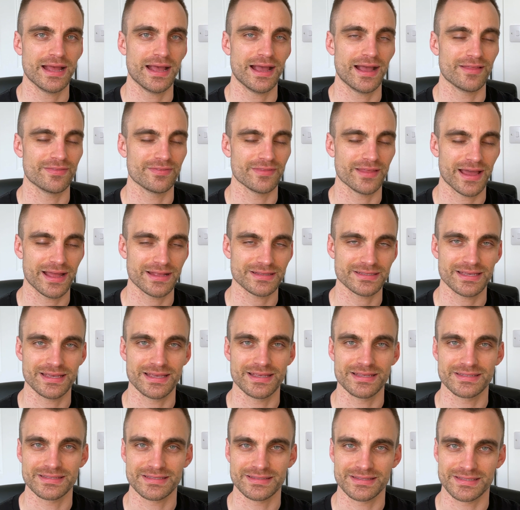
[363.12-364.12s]
and that
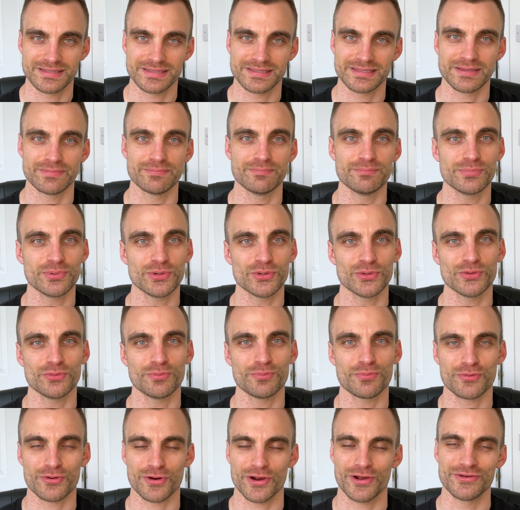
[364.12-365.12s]
is the simple
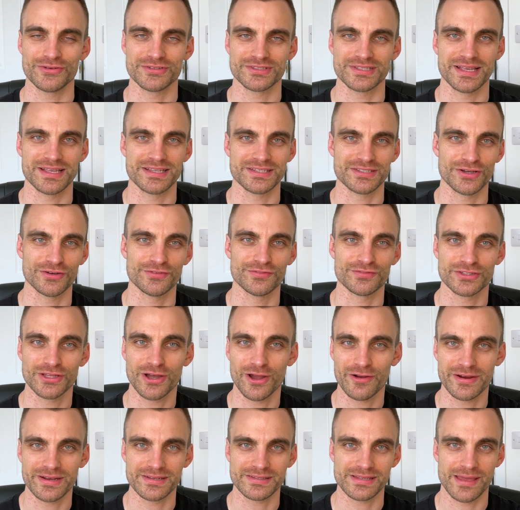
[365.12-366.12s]
process of
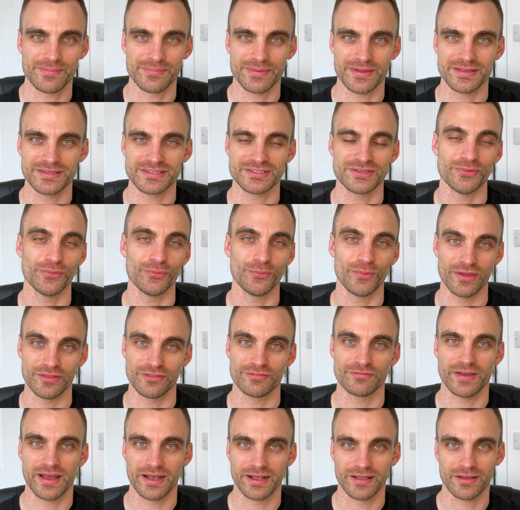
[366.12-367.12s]
direct debits with
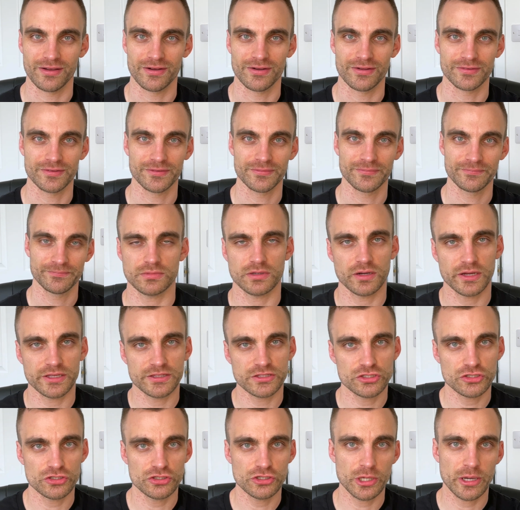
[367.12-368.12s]
Vanguard. I
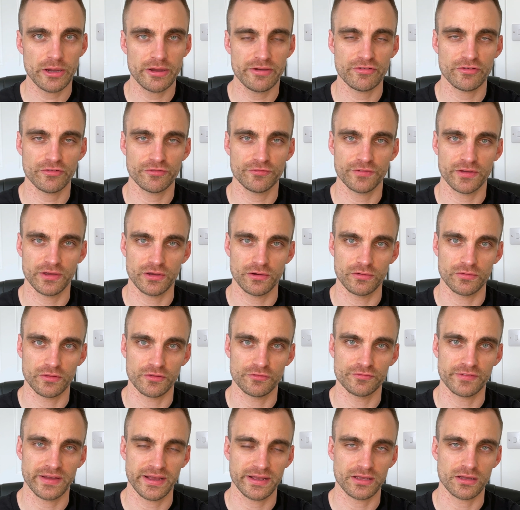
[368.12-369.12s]
do, however, feel that
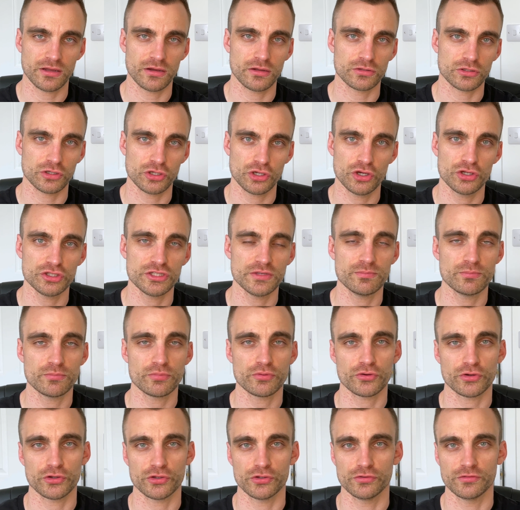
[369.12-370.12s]
Vanguard could
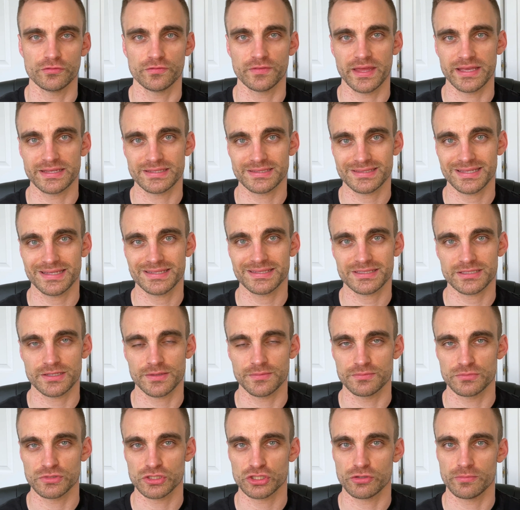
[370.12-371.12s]
improve their
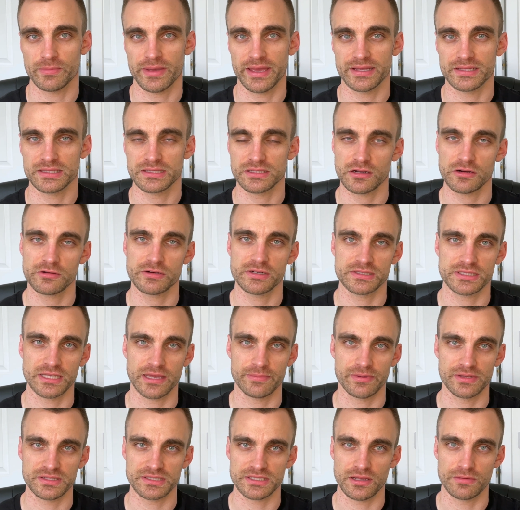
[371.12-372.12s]
systems to make direct
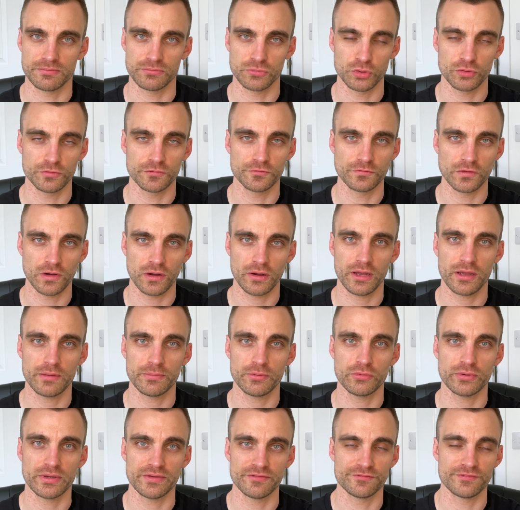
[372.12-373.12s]
debits a more
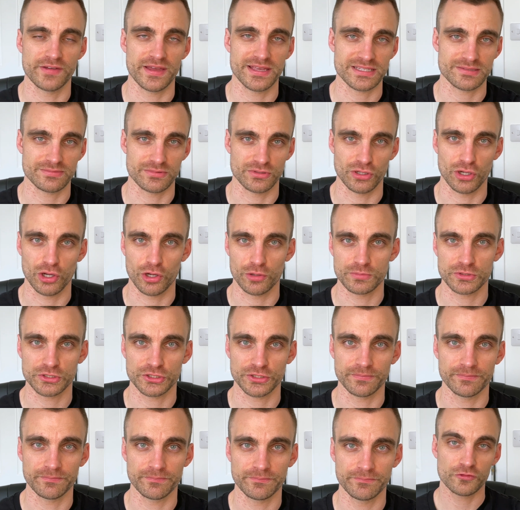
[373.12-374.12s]
viable investment
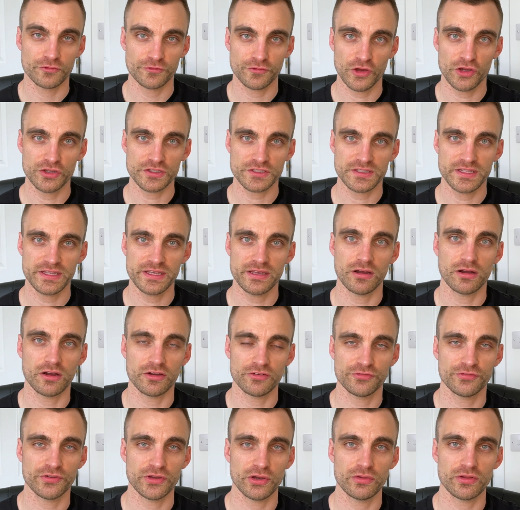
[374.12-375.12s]
option. Firstly, I
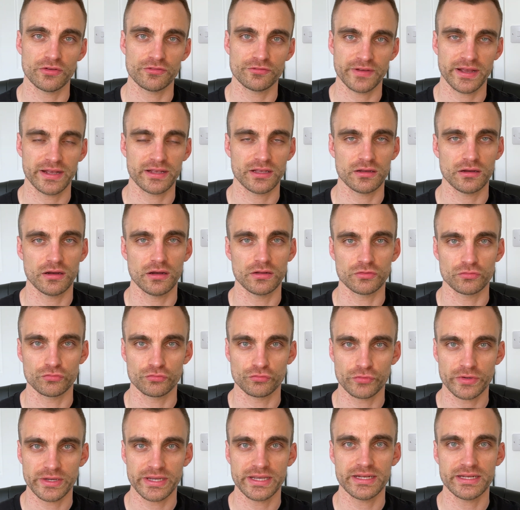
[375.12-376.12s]
feel that Vanguard
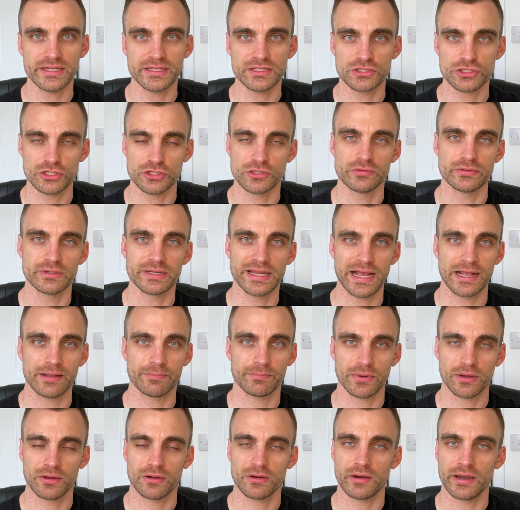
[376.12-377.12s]
really do lag
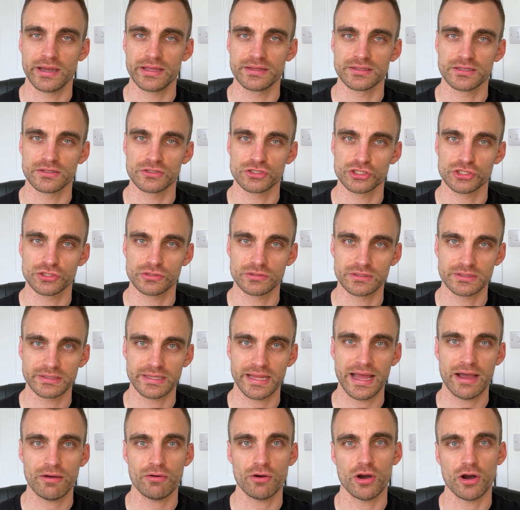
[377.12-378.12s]
behind and should
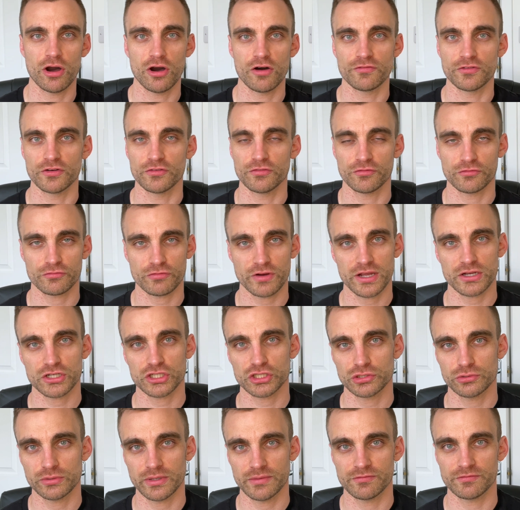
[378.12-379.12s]
now offer
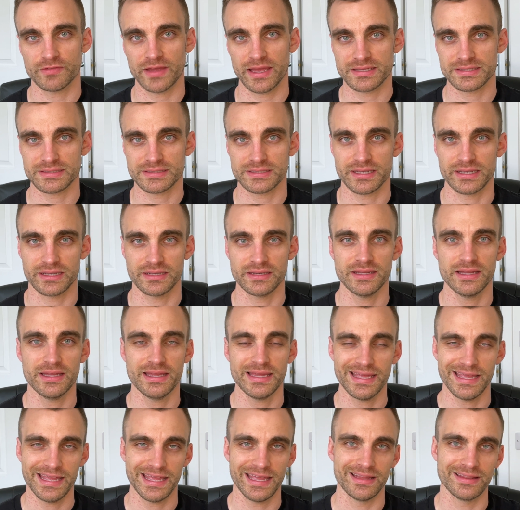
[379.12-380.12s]
fractional investing
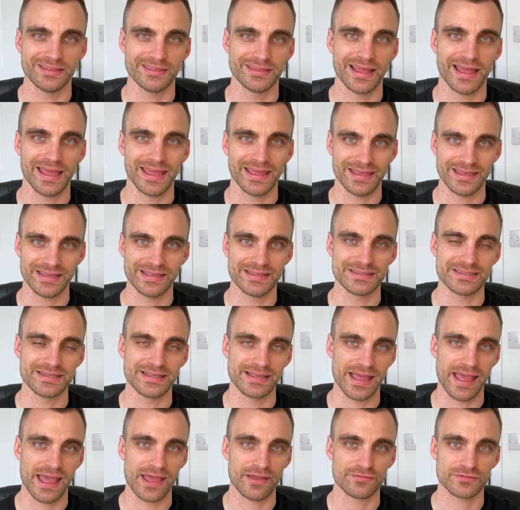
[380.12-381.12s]
in their
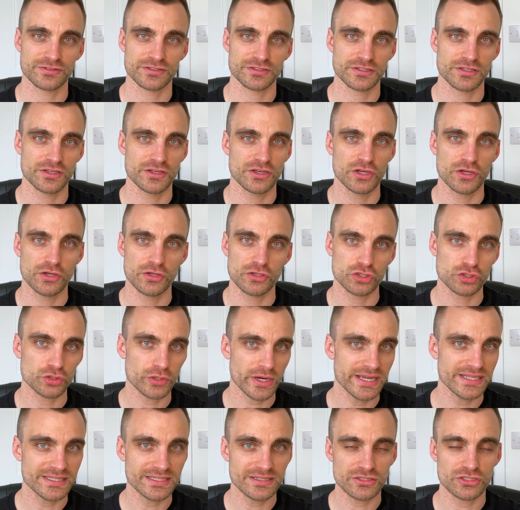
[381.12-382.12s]
ETFs.
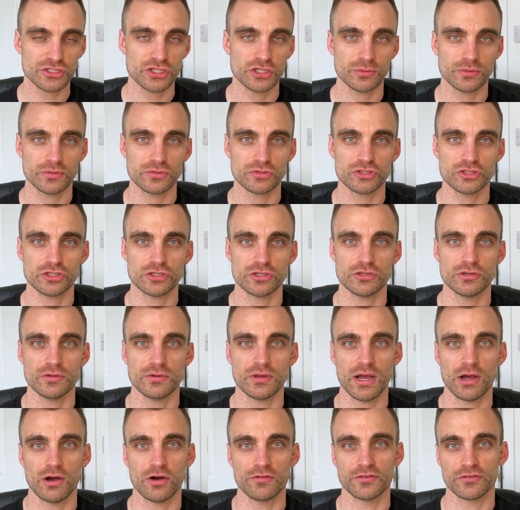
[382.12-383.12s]
Trading 212
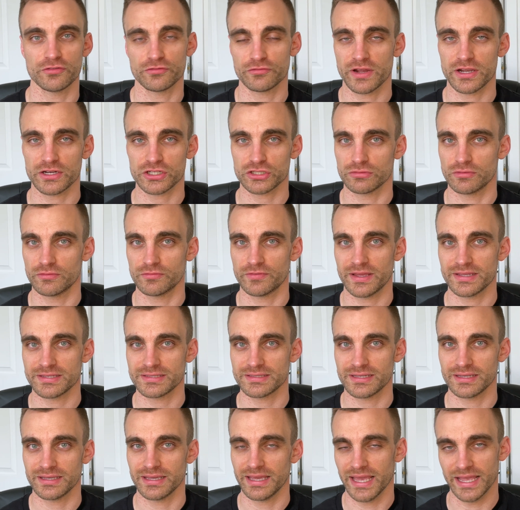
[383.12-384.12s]
offer fractional
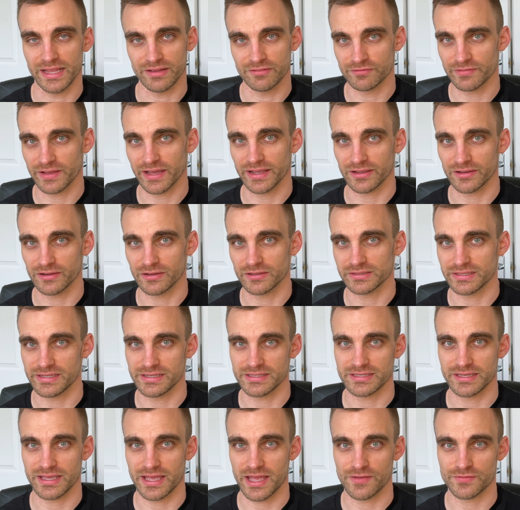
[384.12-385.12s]
investing in Vanguard
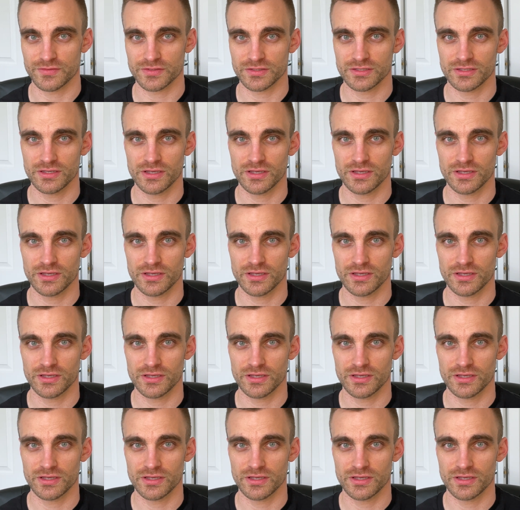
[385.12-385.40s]
ETFs,